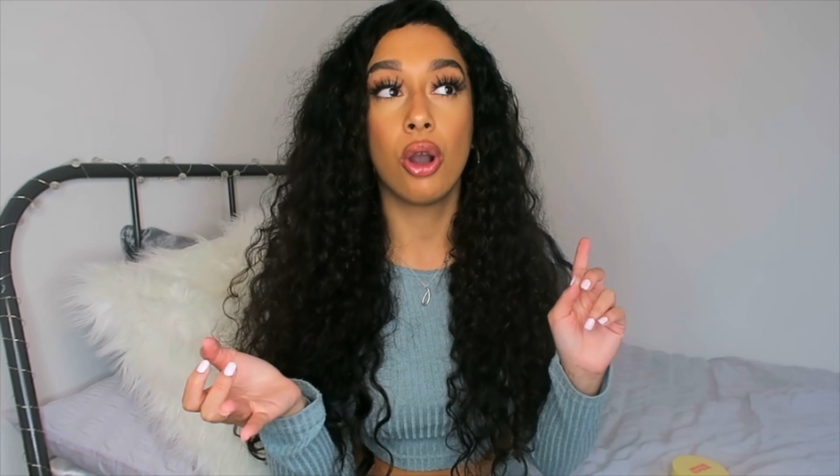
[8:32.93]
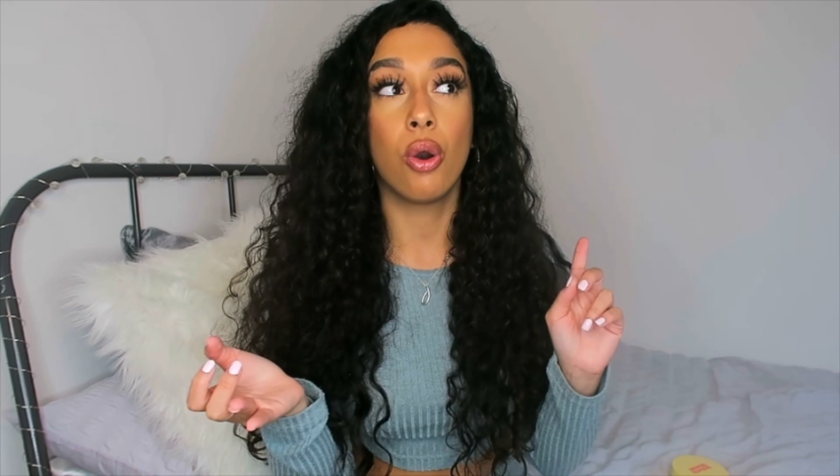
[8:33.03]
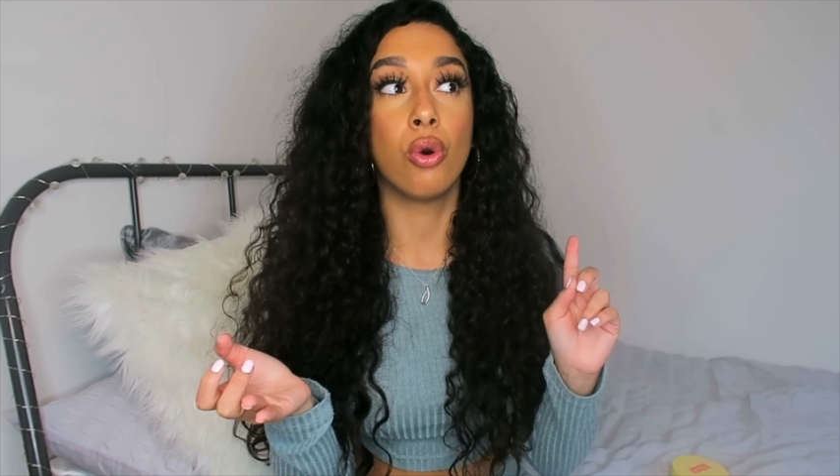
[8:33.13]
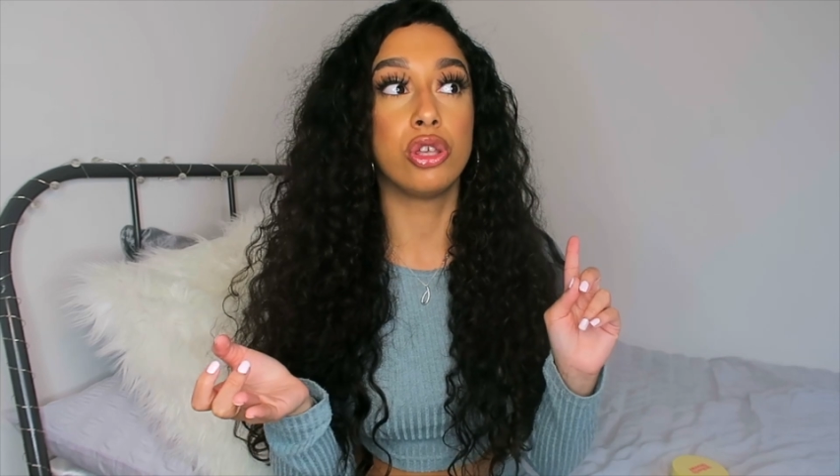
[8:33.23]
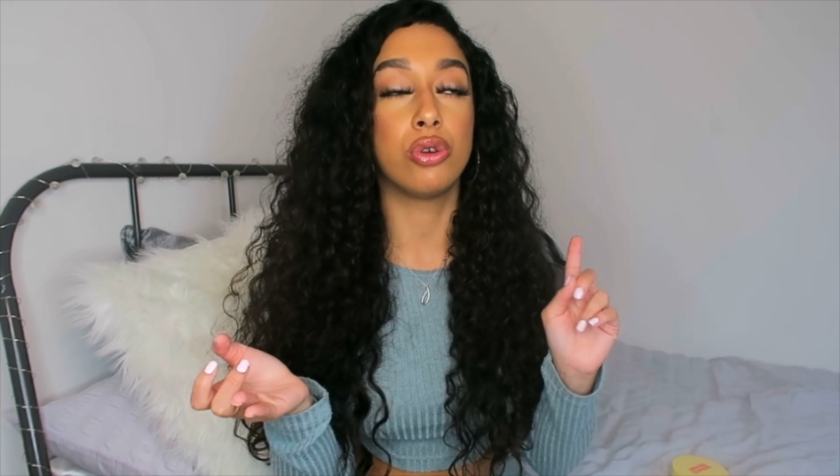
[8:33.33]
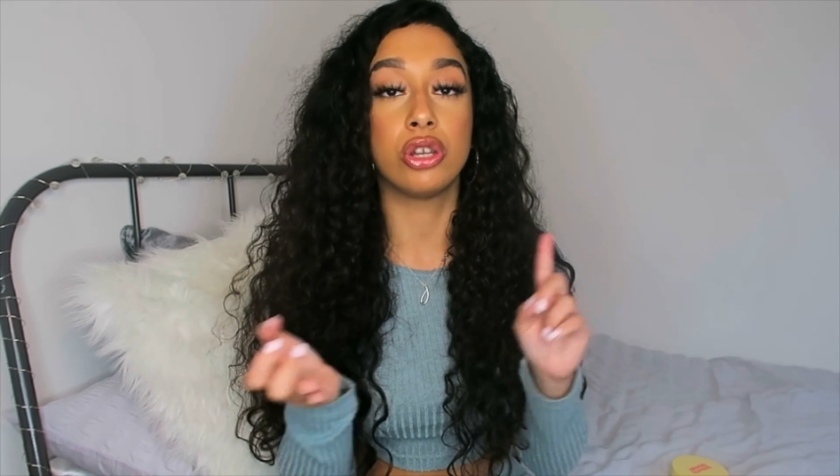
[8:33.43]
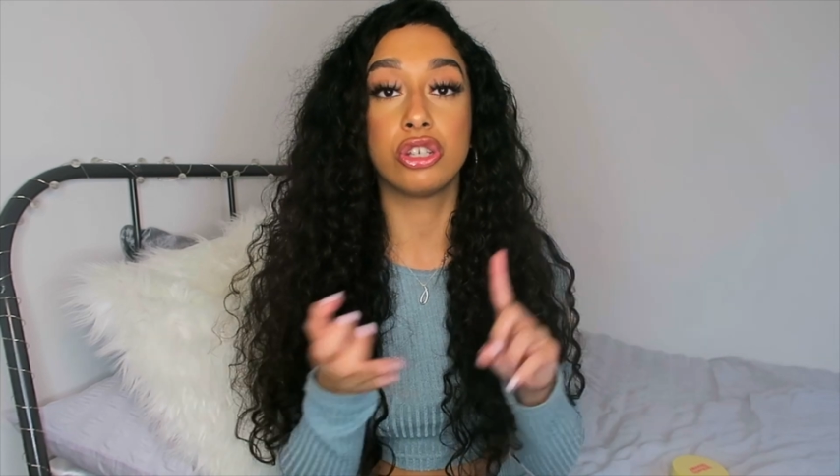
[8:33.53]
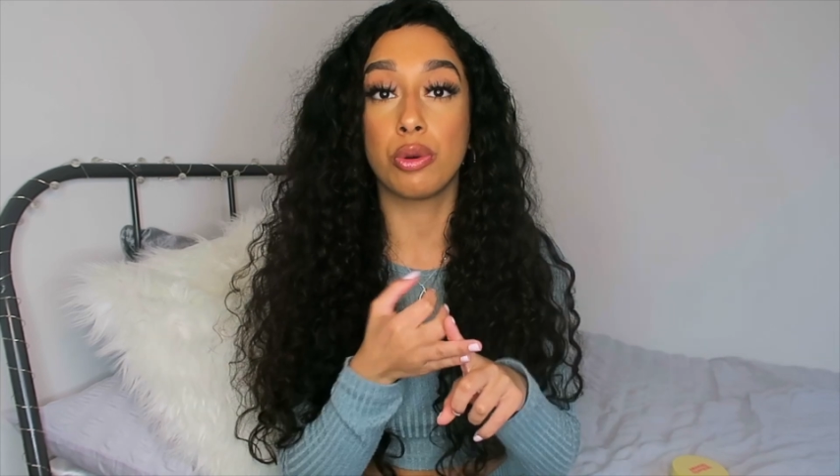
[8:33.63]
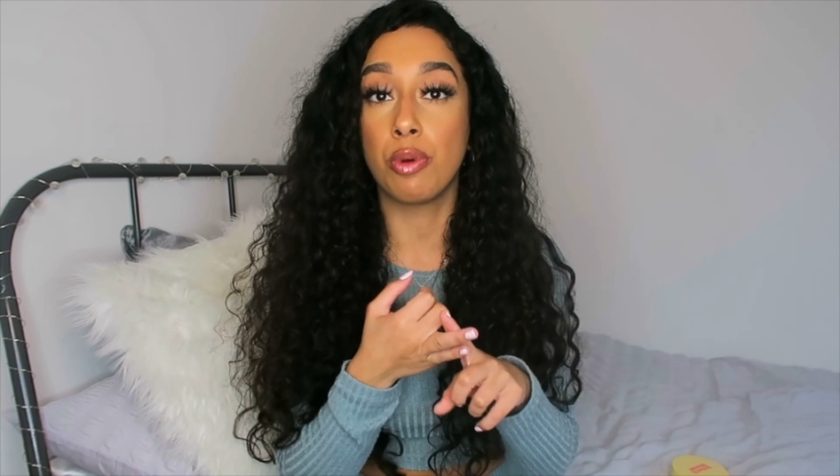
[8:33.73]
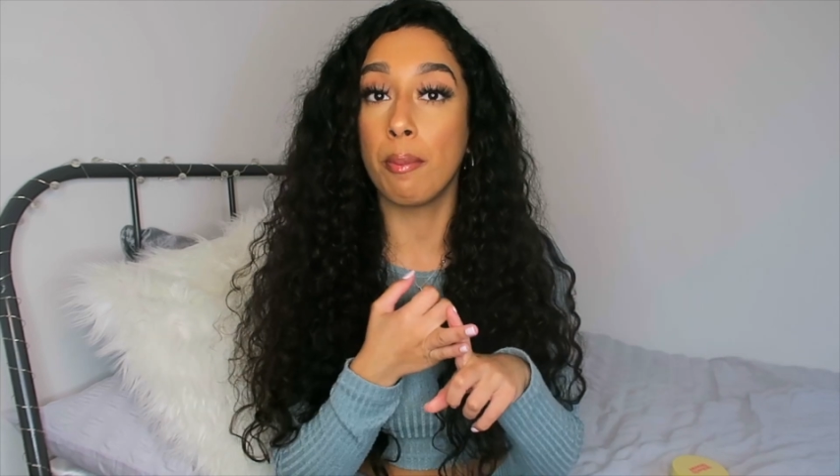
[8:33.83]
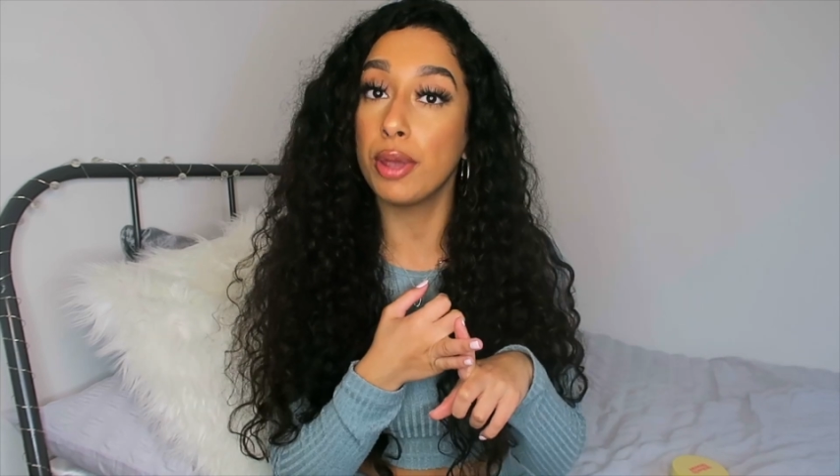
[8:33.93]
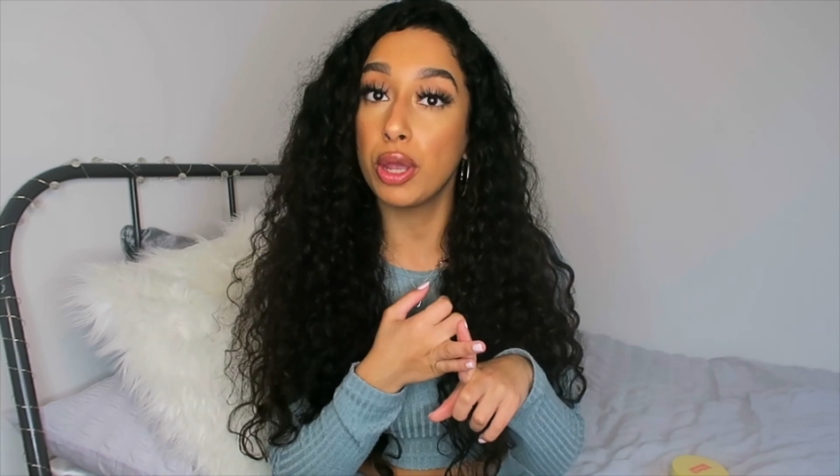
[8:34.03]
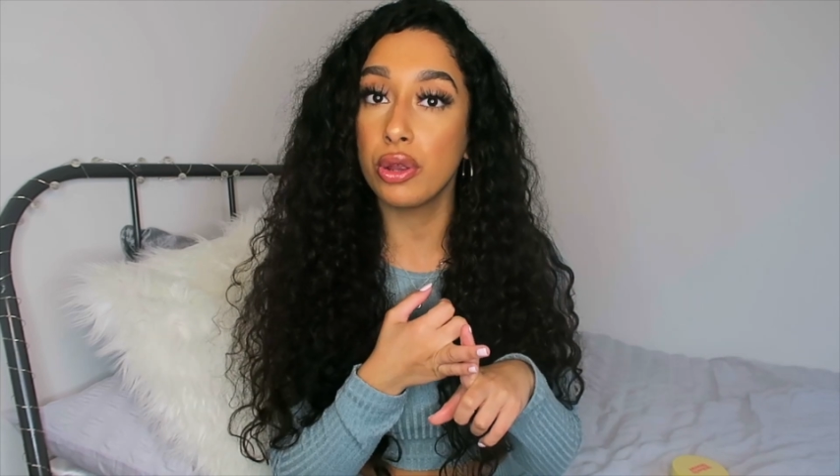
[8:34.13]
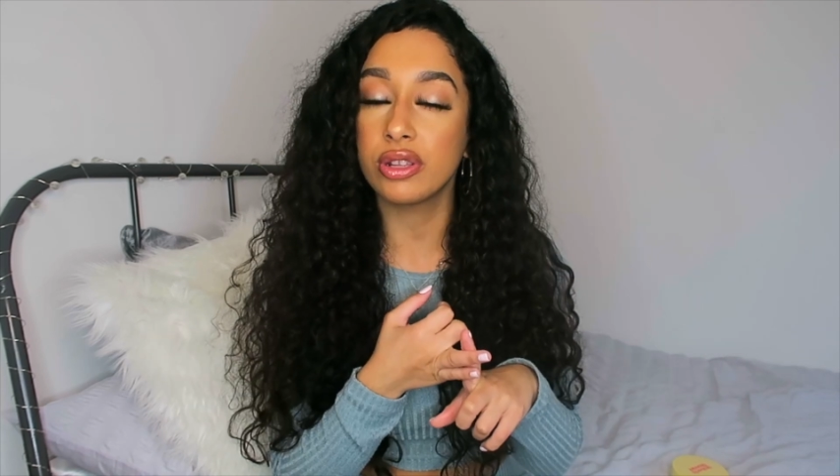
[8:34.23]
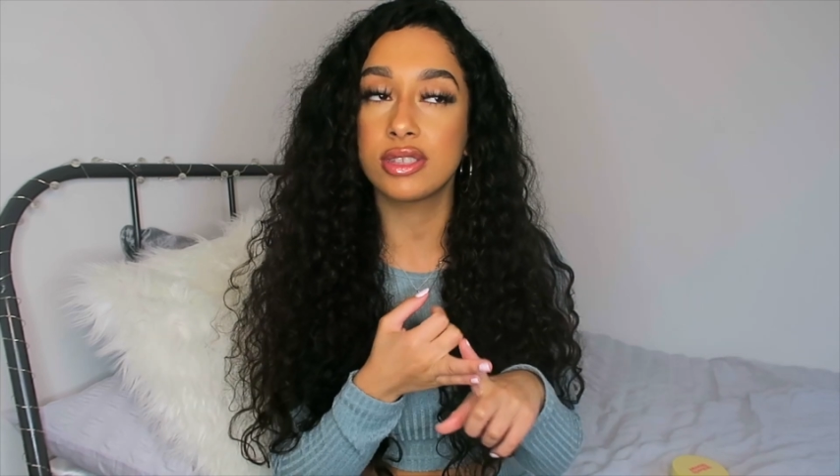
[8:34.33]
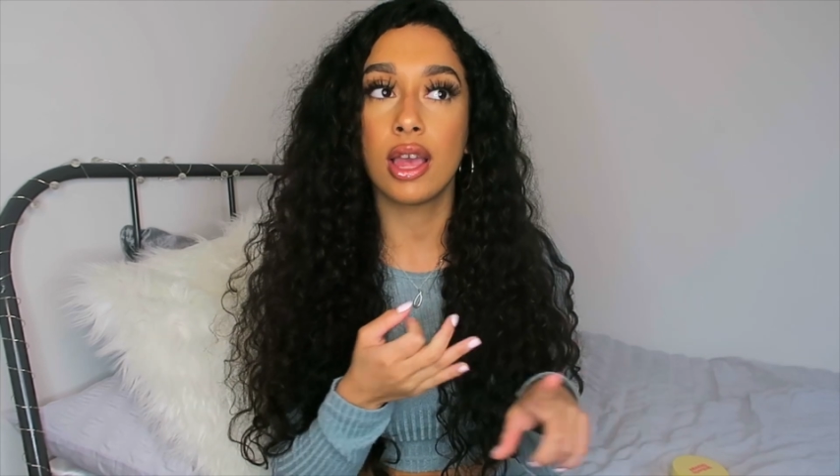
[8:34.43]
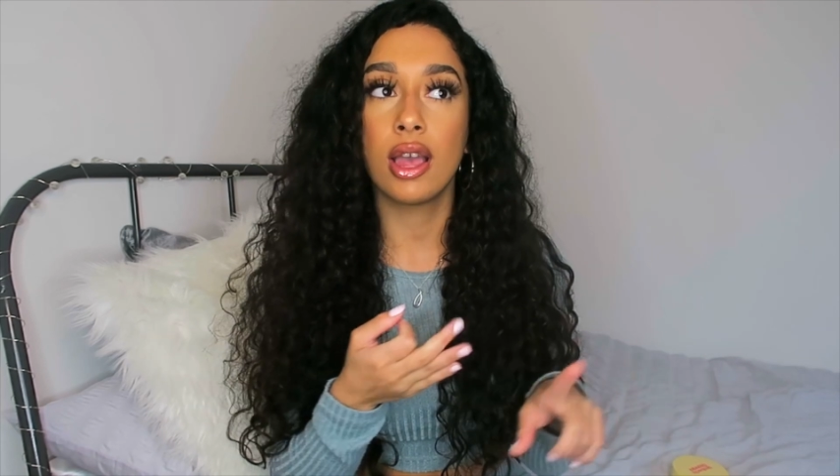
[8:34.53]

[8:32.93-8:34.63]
or you can shop on Boots.